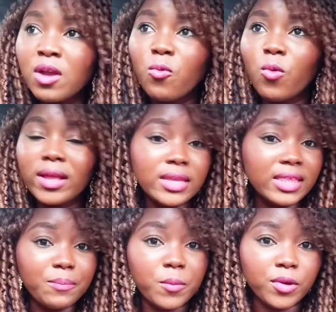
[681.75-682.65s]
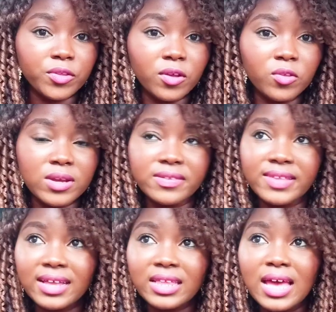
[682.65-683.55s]
One thing that people don't know is
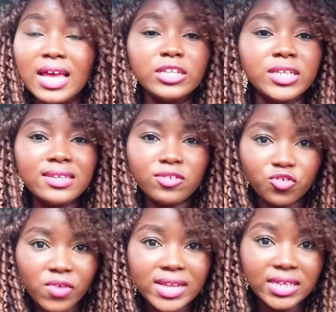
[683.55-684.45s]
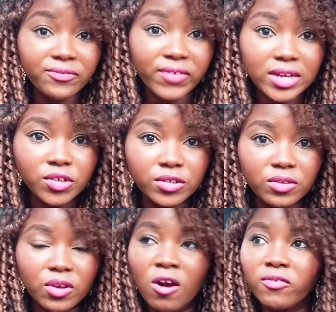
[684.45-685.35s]
that this trendy
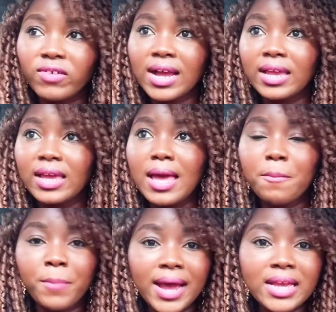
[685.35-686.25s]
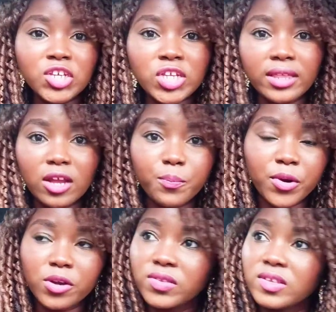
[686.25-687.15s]
fashion of like buying Chanel
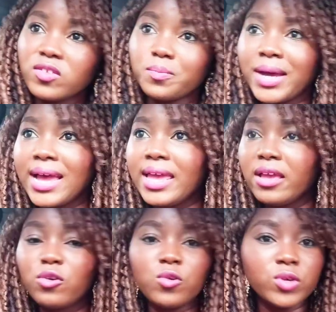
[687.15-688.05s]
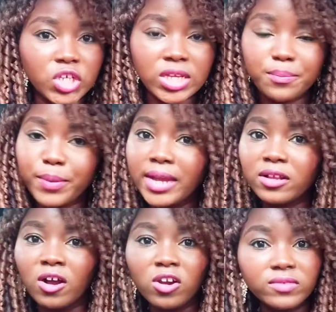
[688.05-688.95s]
purses, buying Gucci, buying
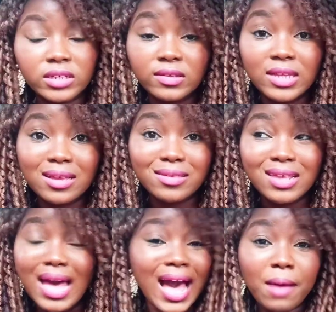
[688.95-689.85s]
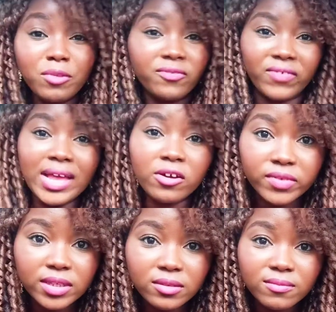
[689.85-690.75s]
all of these things, I'm not a fan of
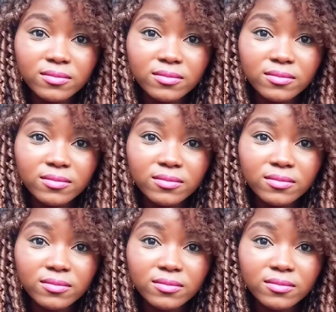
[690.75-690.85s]
it.